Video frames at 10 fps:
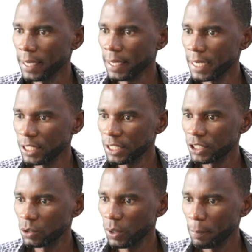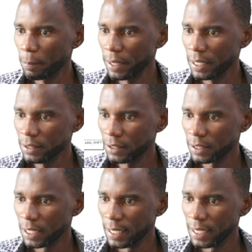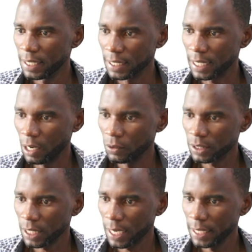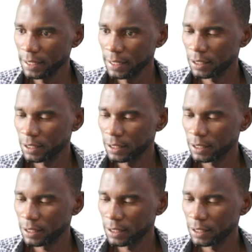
And let's see what happens. Click outside.